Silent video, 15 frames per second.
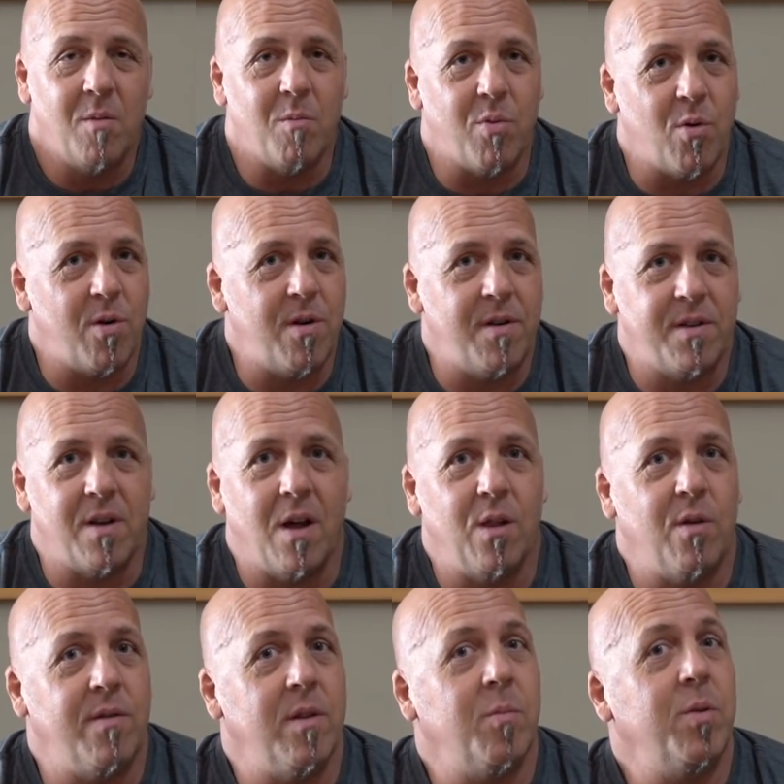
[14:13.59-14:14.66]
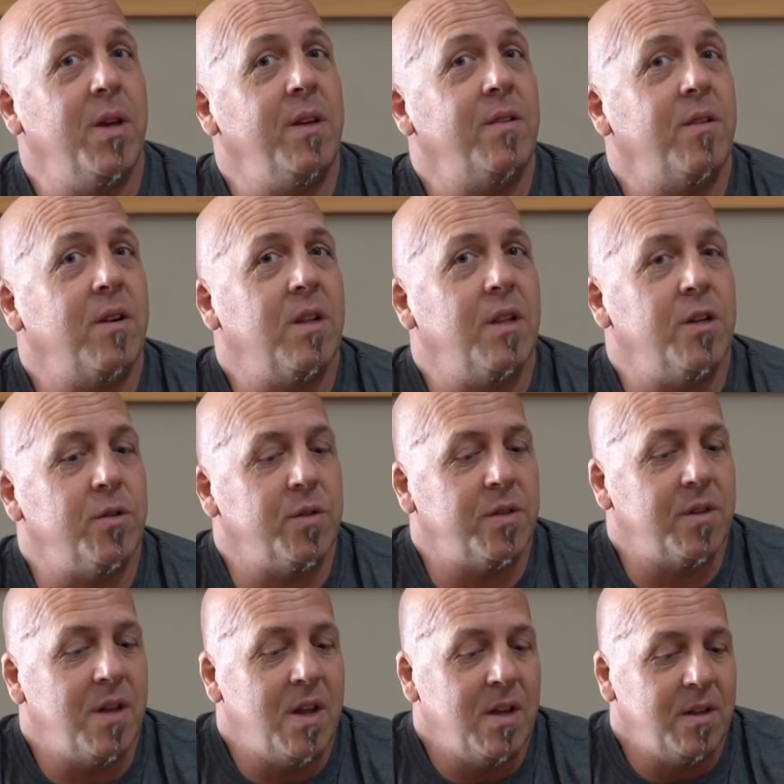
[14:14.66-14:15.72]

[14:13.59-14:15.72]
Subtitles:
borders all over the place are closed.